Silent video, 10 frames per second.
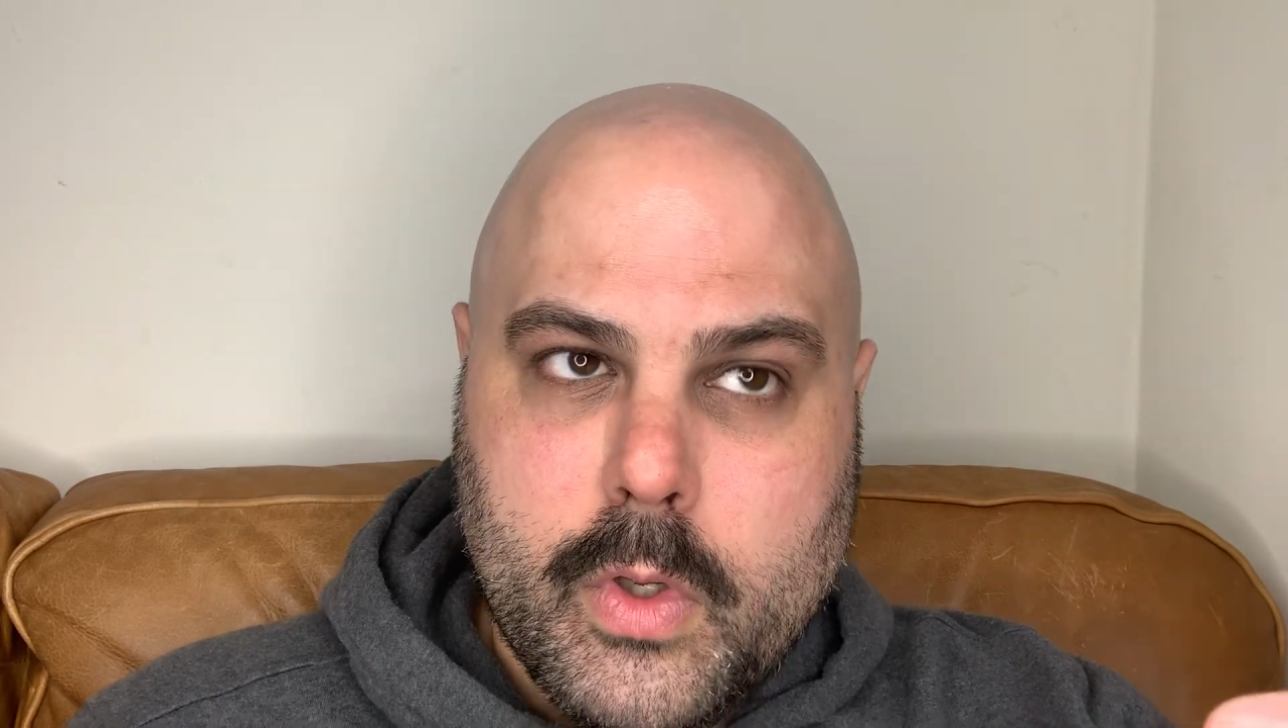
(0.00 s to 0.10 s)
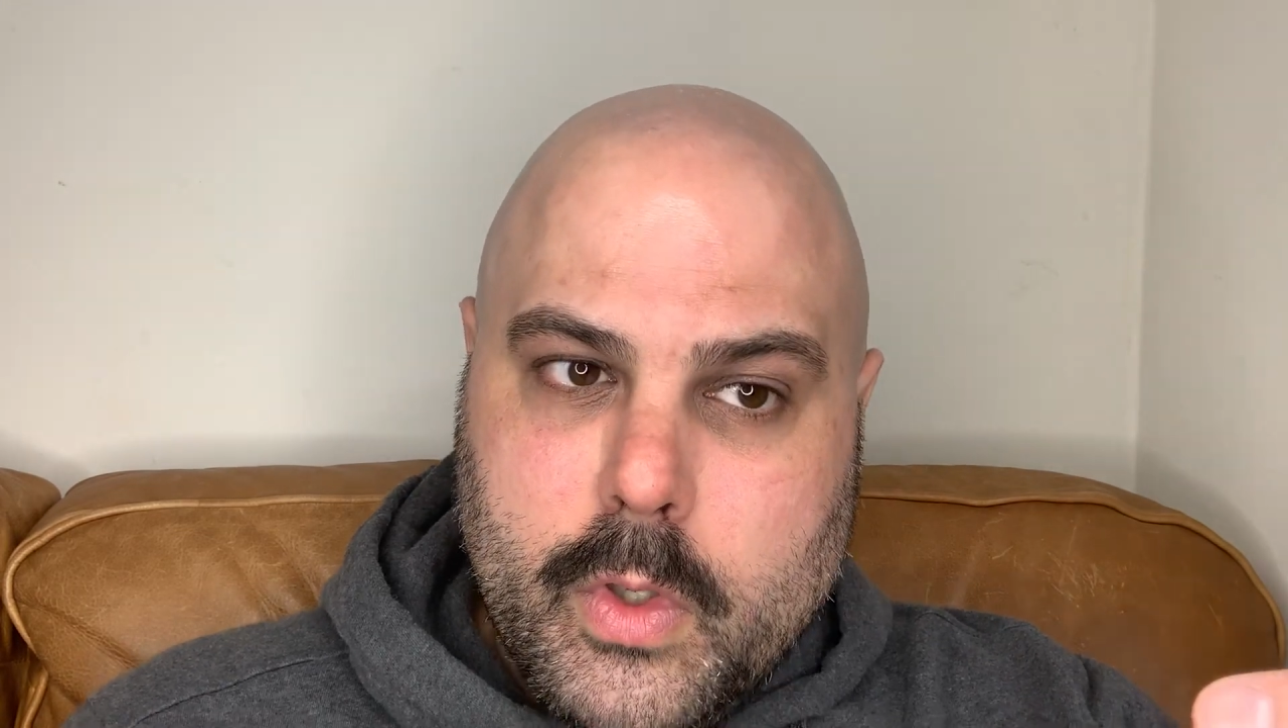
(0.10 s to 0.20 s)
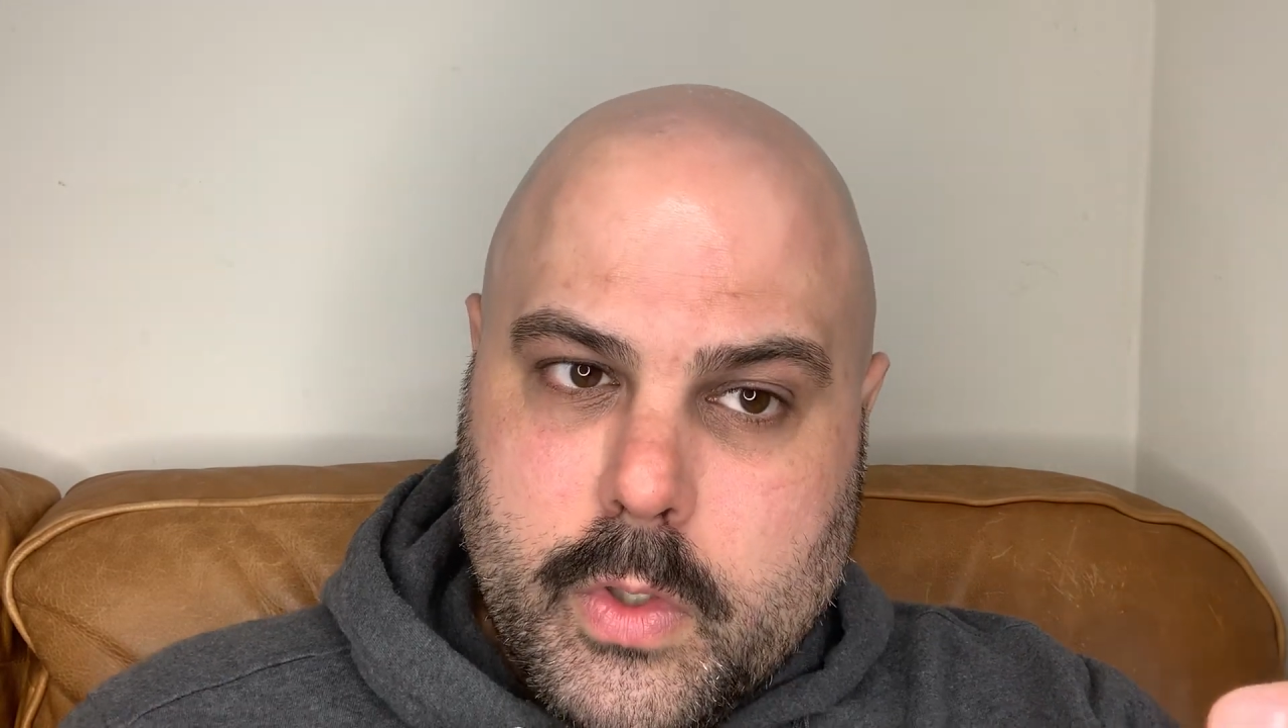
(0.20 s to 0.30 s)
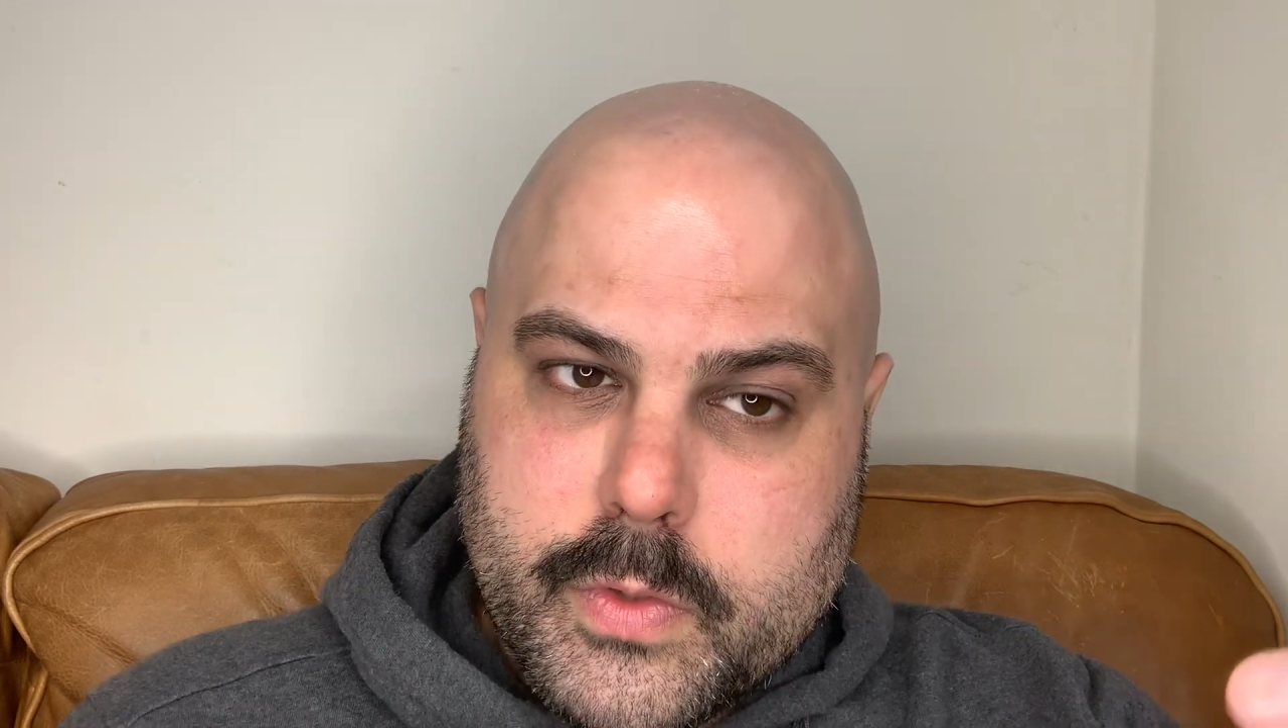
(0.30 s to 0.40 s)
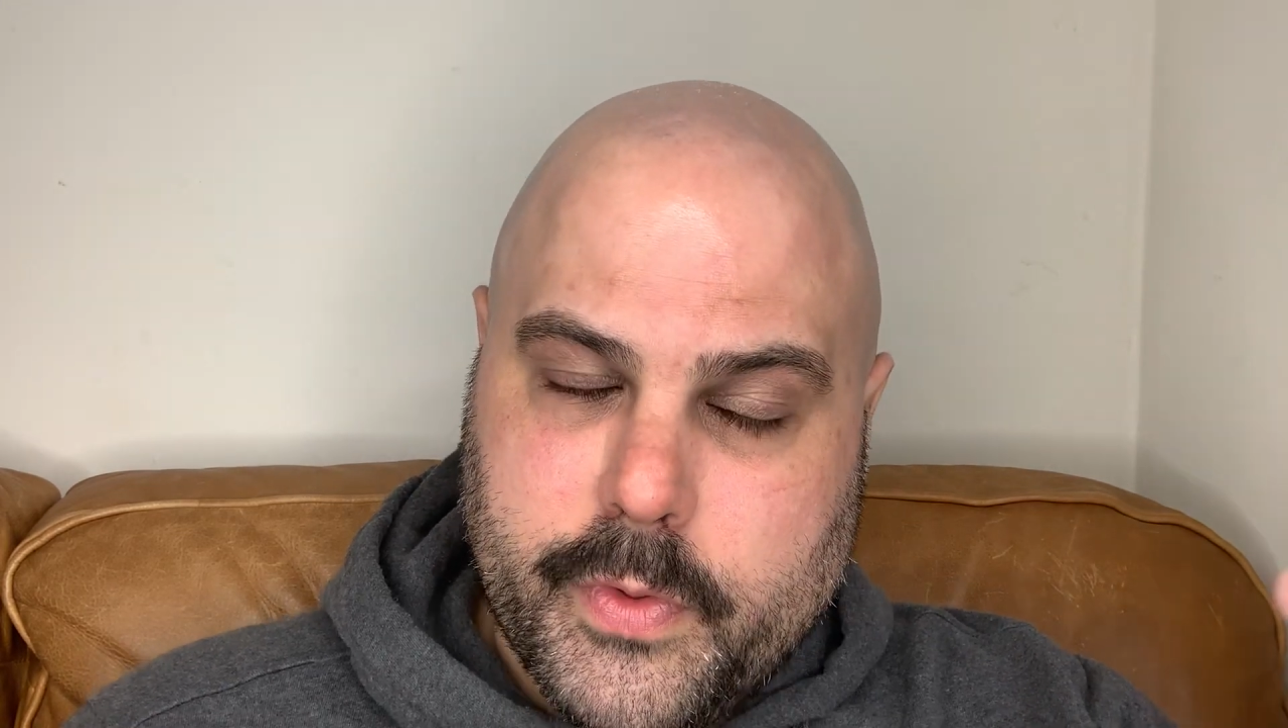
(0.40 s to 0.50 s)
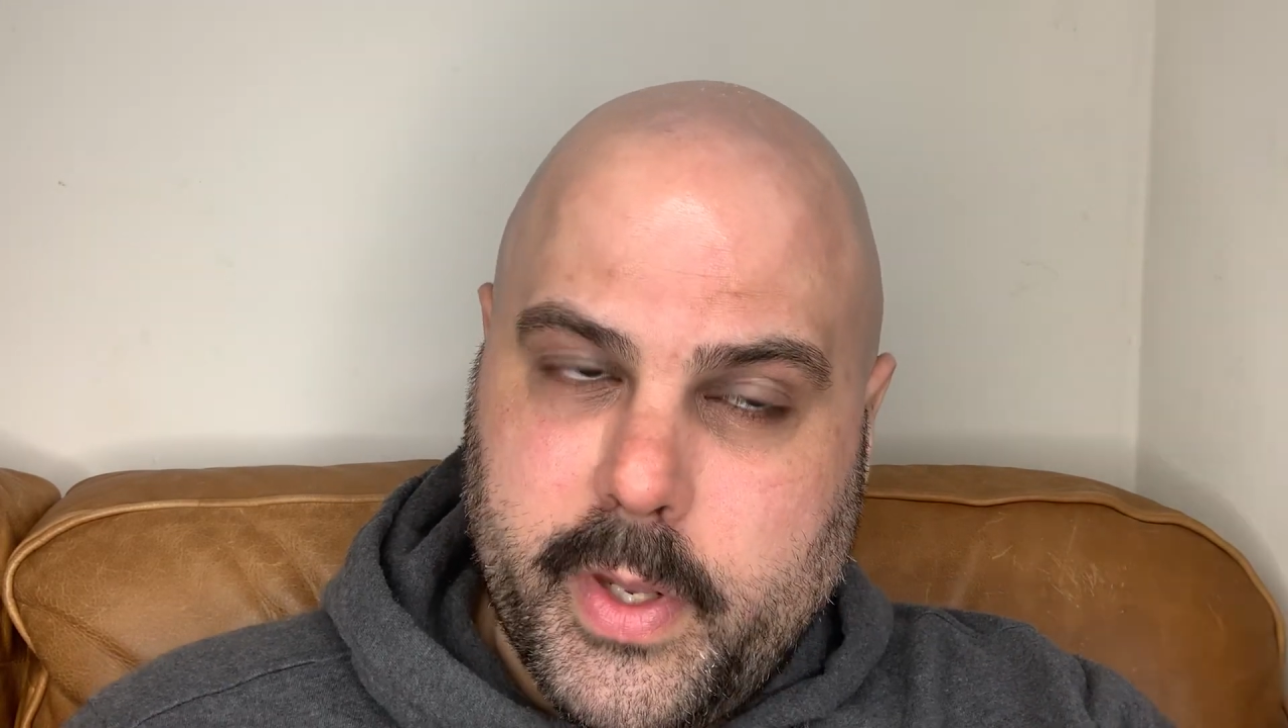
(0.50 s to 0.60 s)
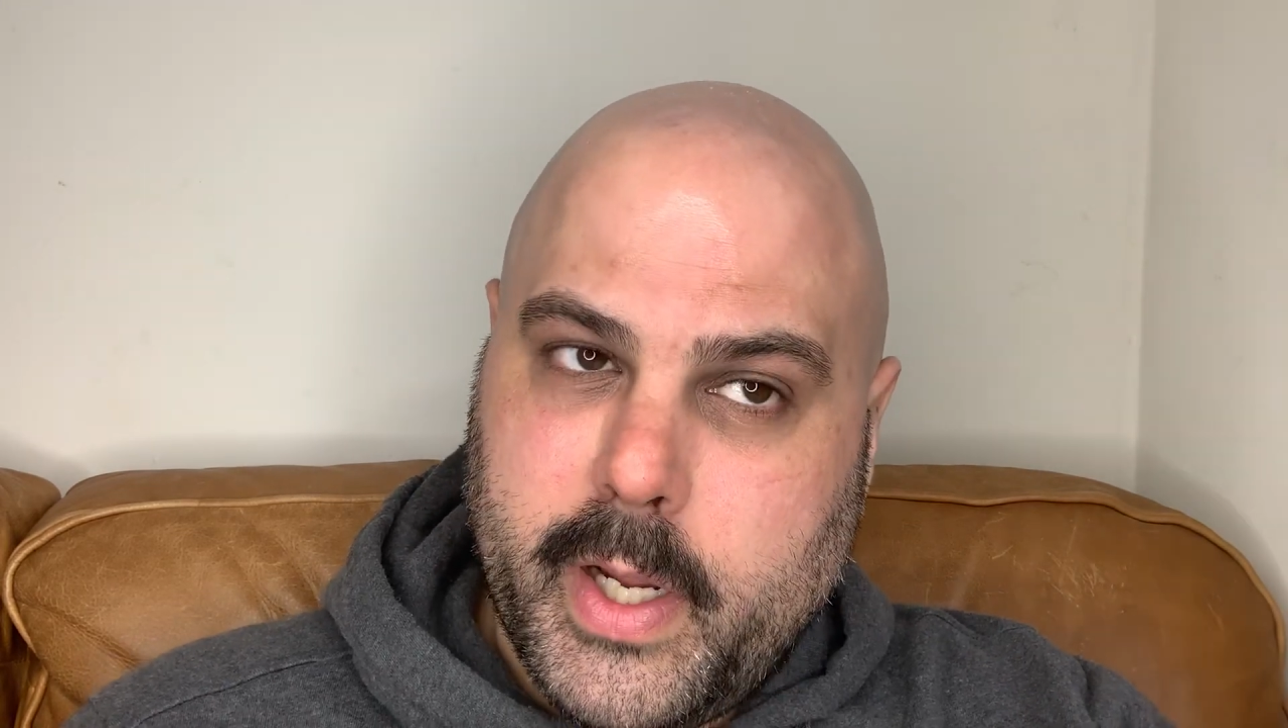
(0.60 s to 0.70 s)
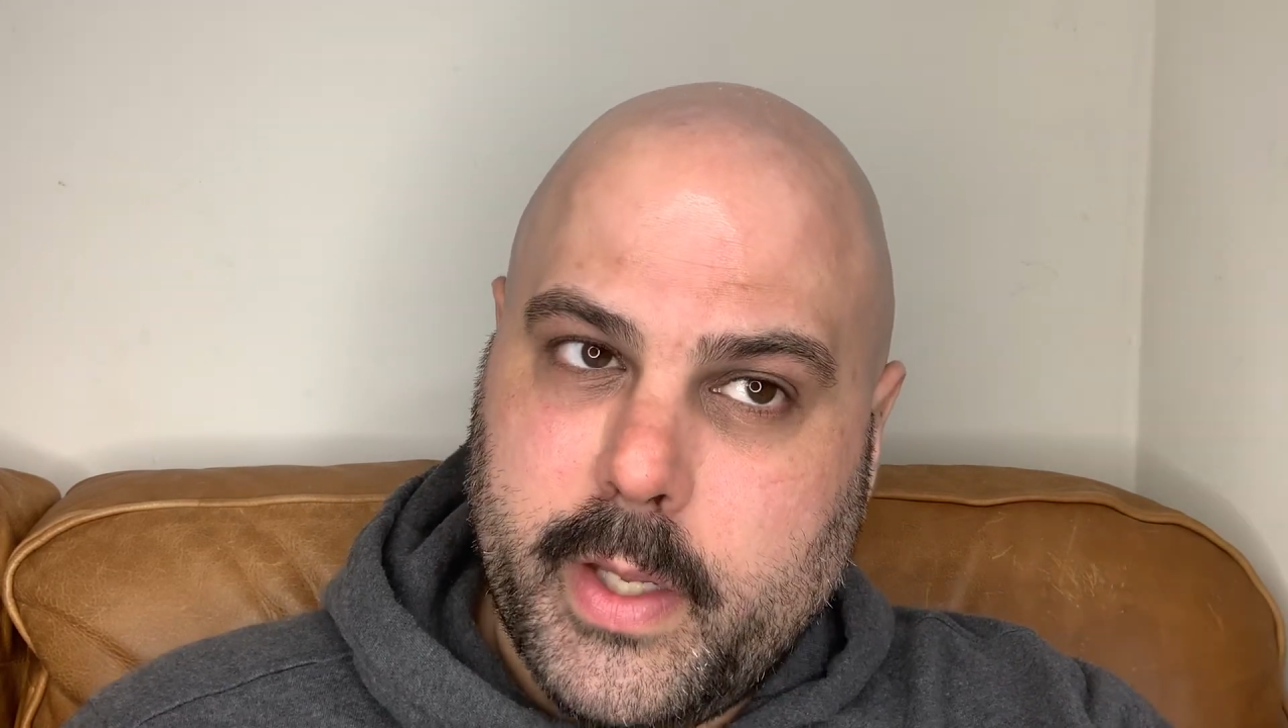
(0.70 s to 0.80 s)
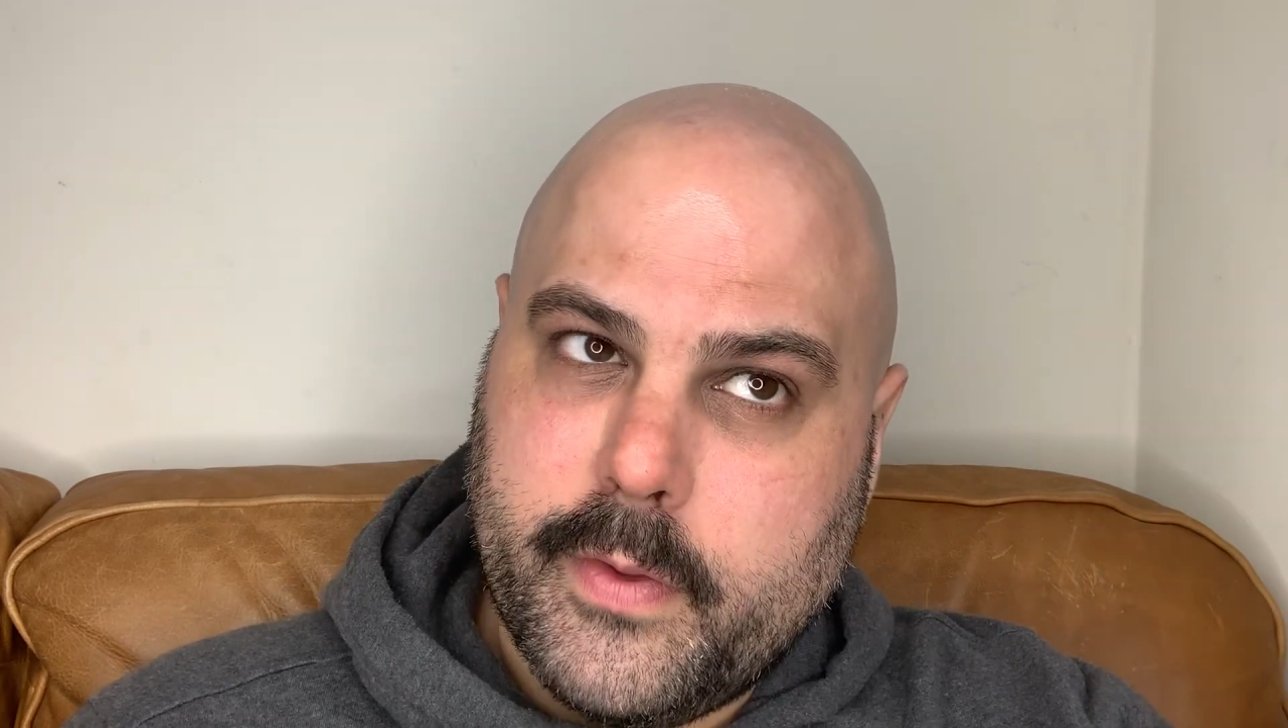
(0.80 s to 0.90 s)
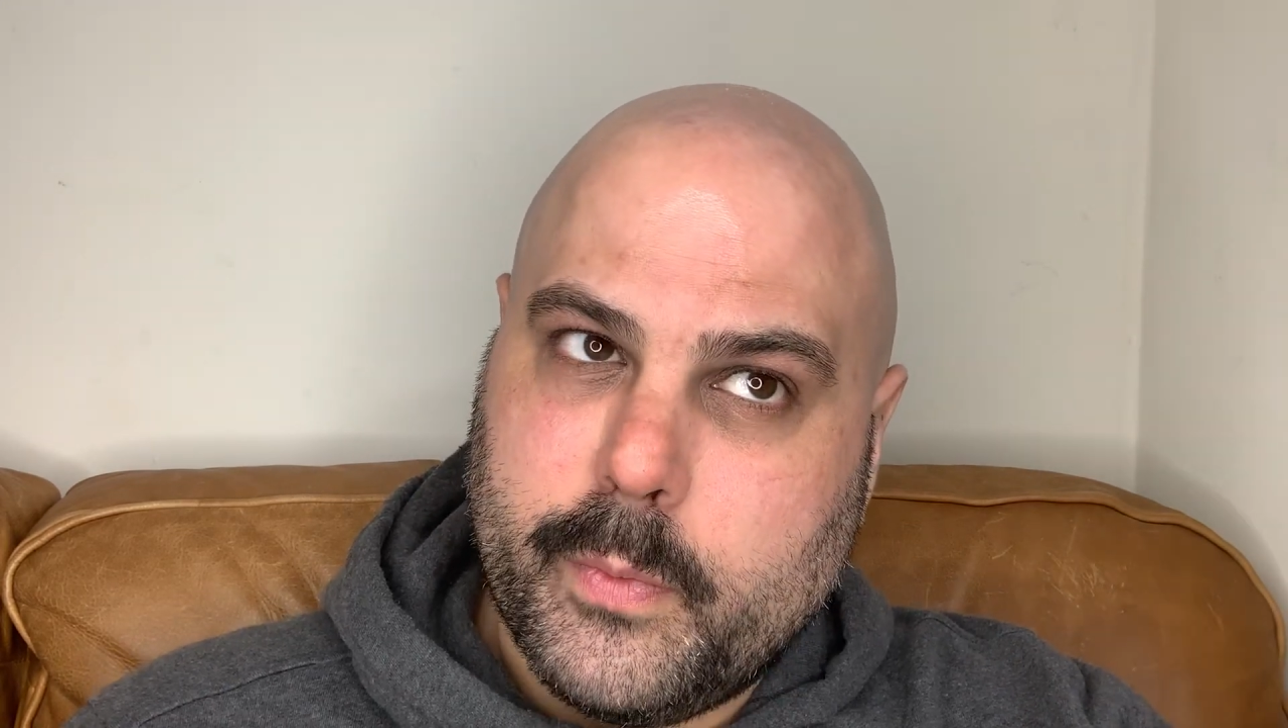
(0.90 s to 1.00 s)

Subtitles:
So then I